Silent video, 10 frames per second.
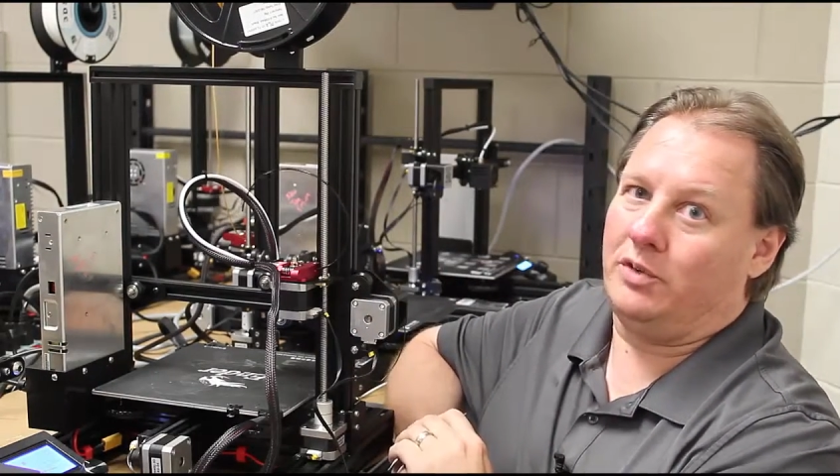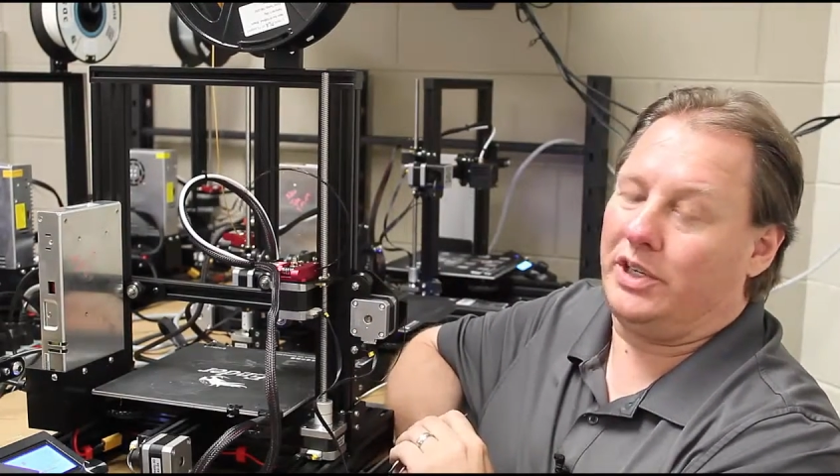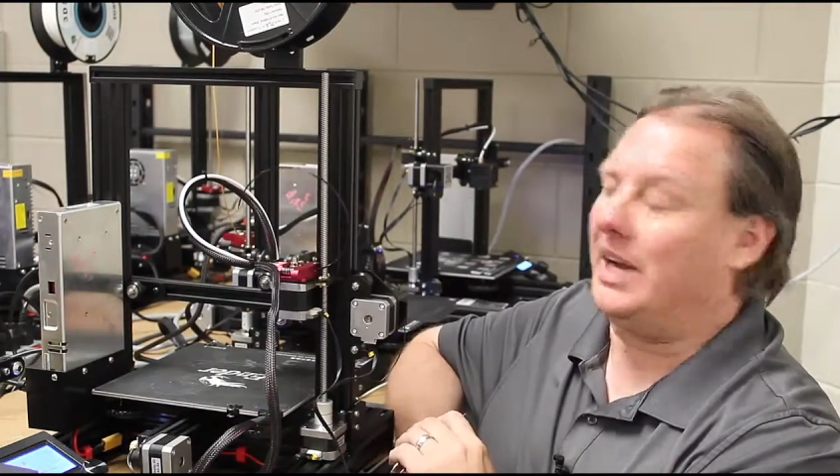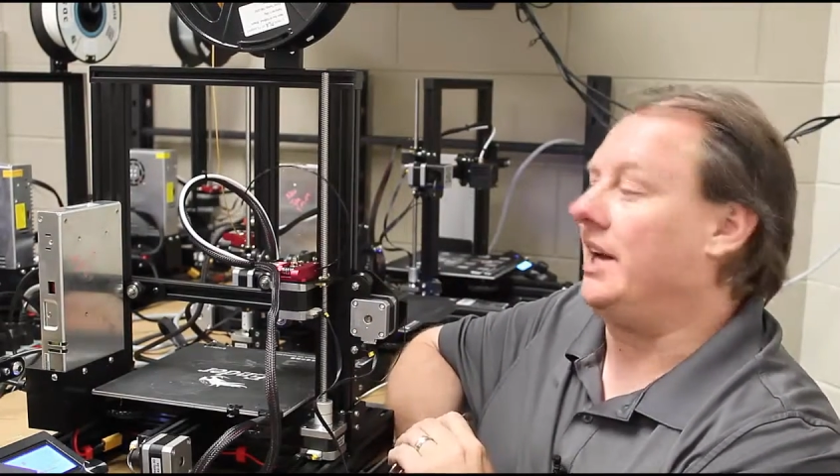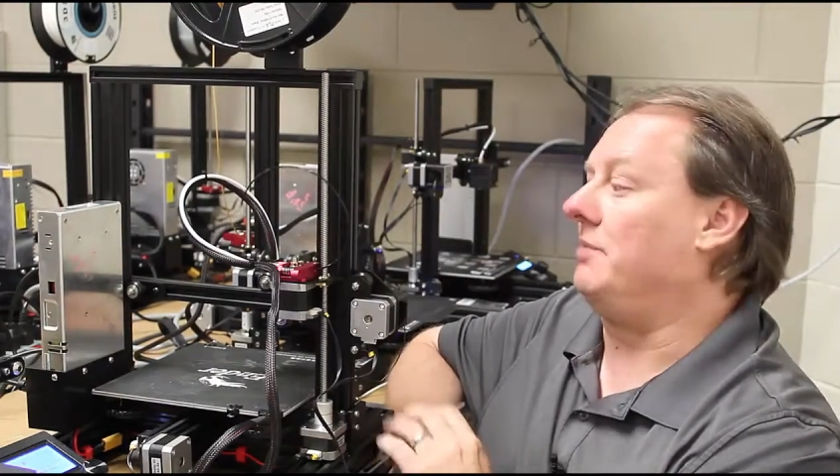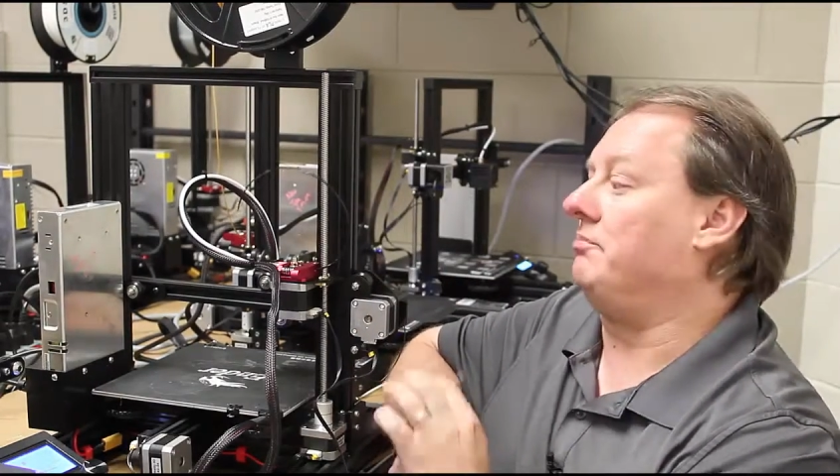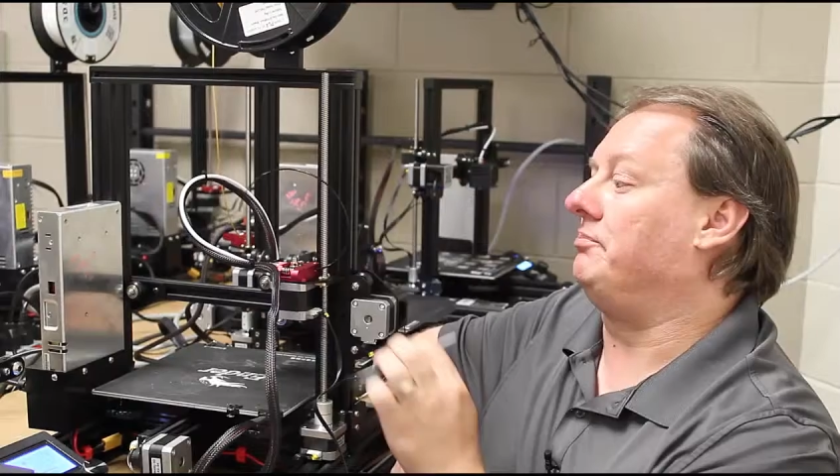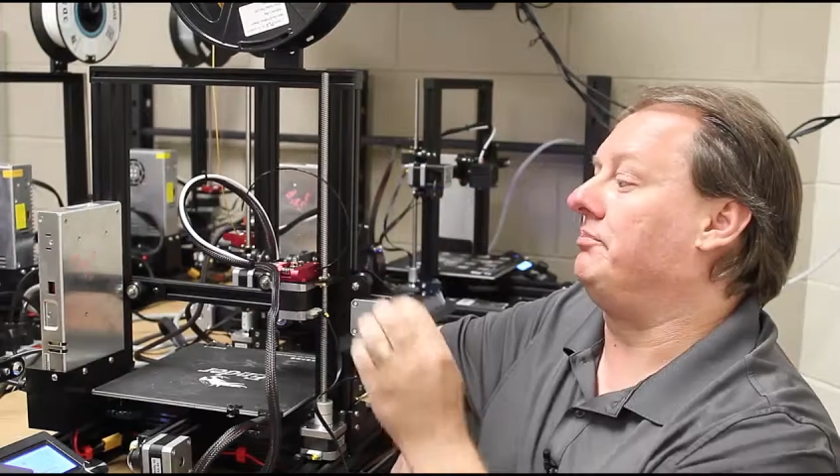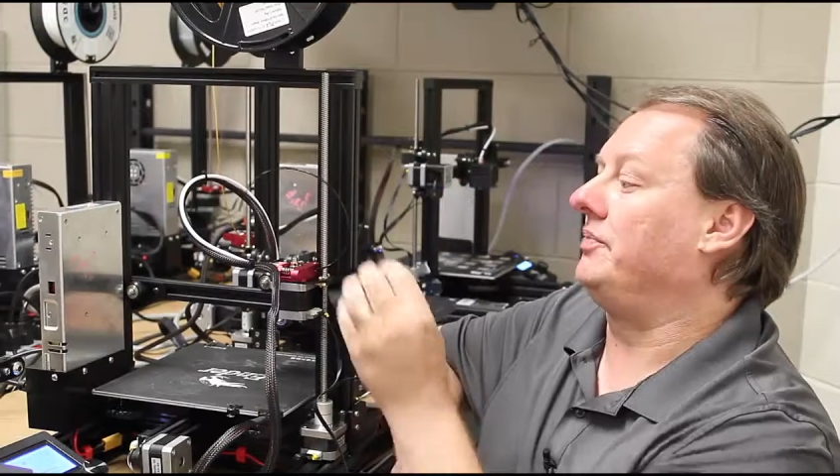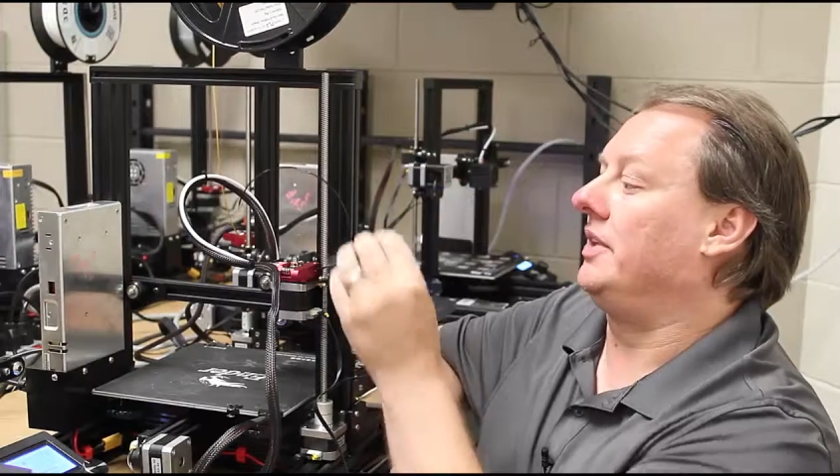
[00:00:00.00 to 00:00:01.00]
it over time.
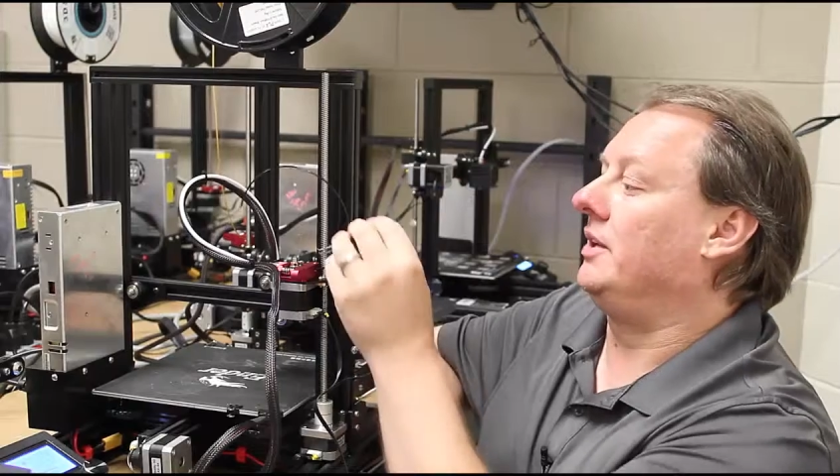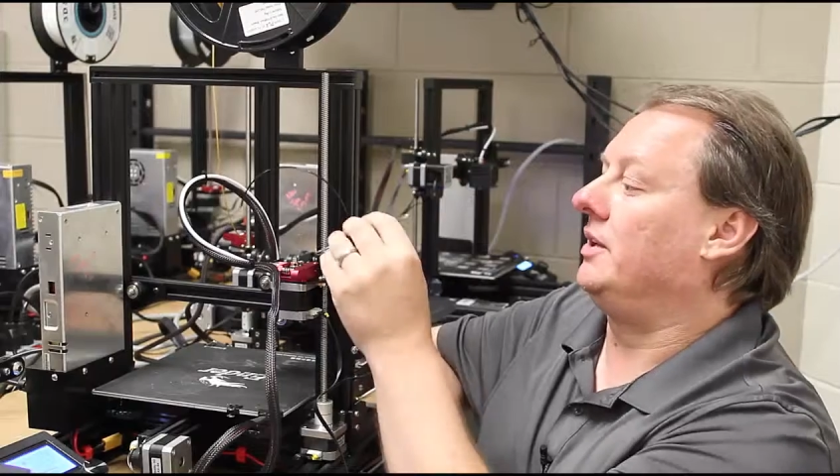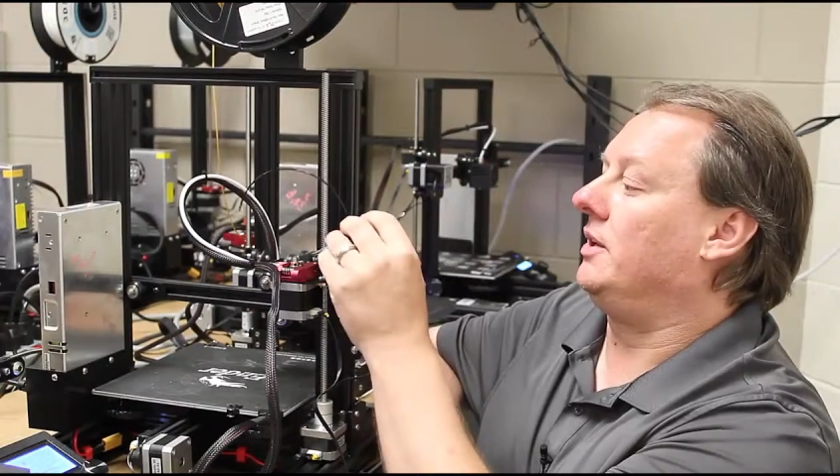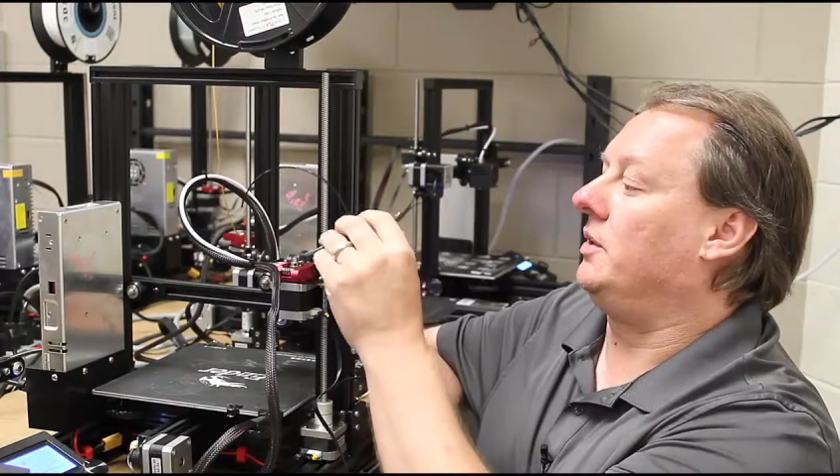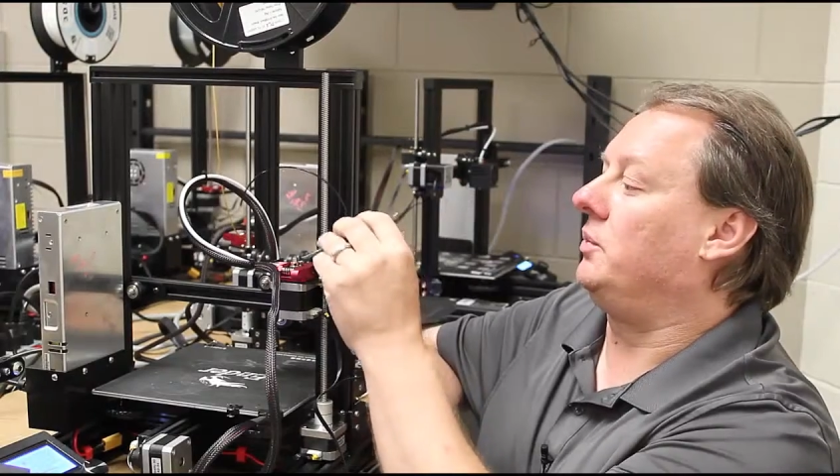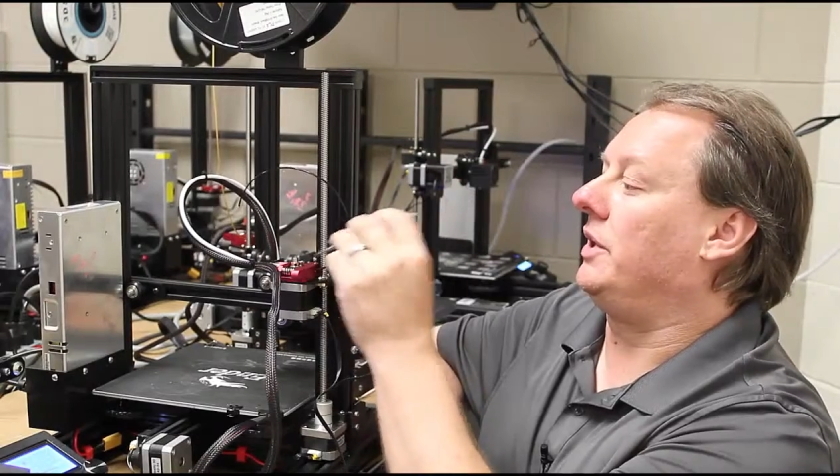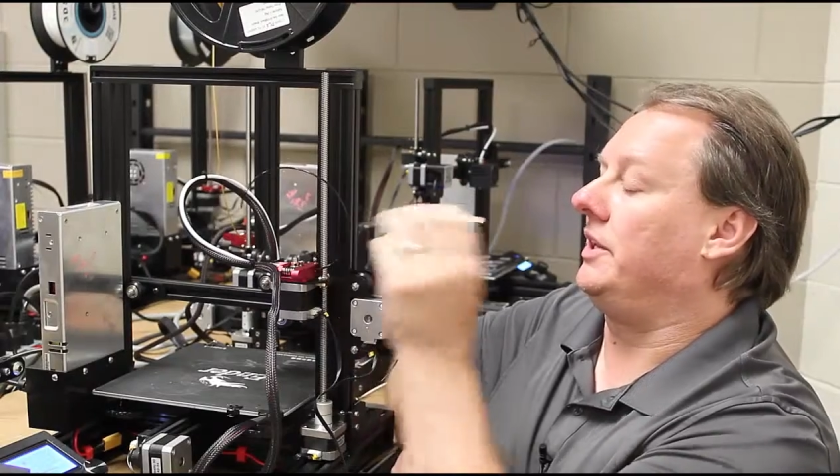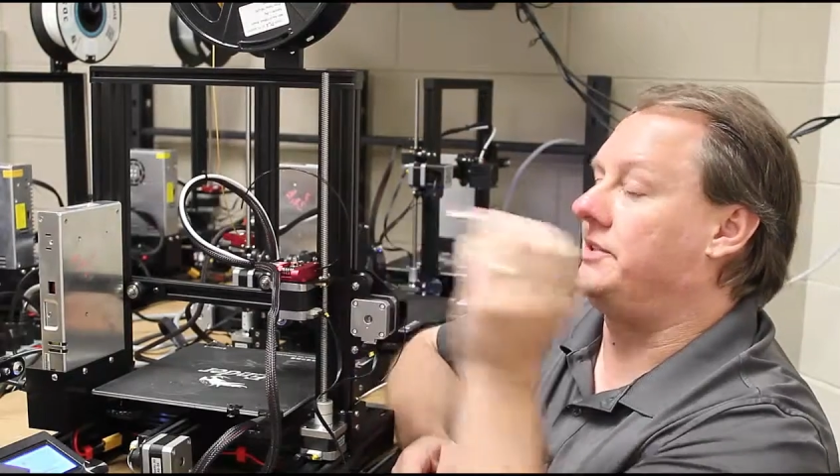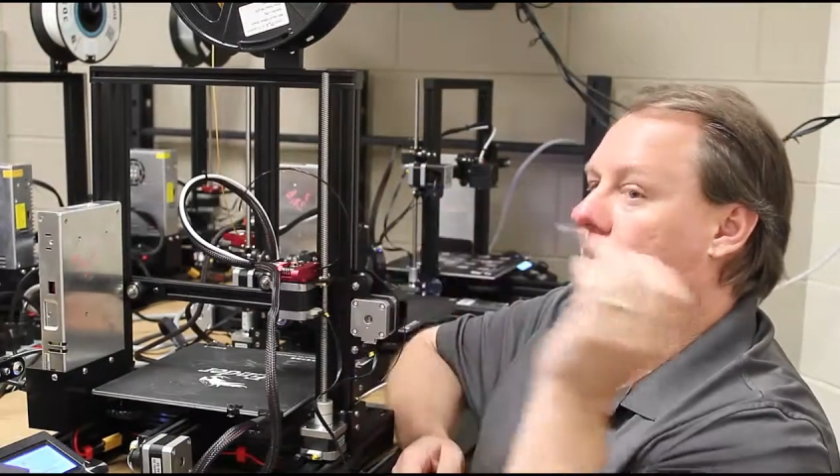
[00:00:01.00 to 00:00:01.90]
And what